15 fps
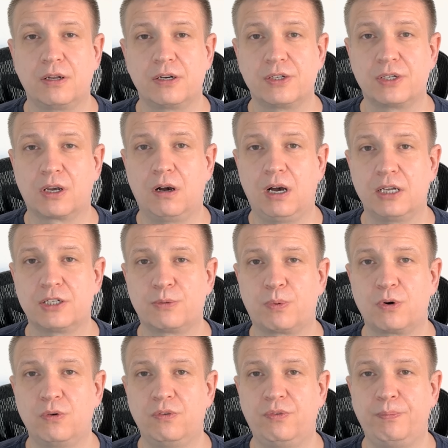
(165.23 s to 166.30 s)
is a cost
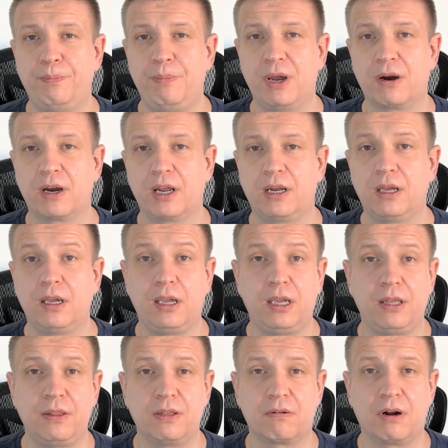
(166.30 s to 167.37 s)
proof buried
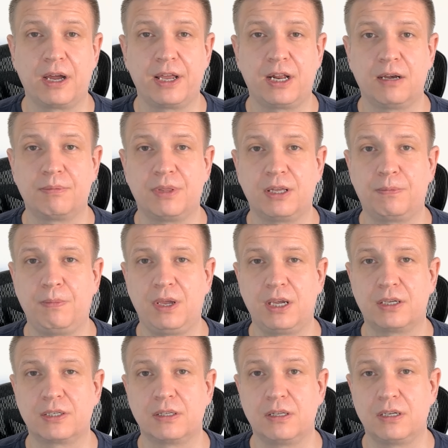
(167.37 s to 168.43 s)
in the write-up that
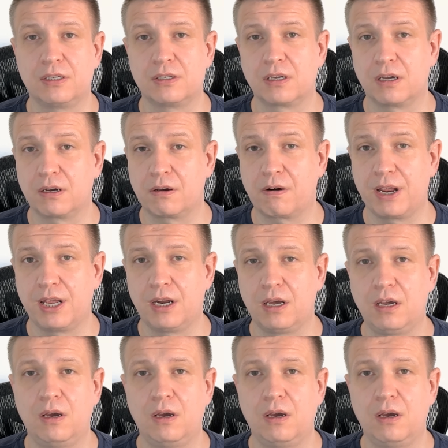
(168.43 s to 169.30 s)
makes this concrete.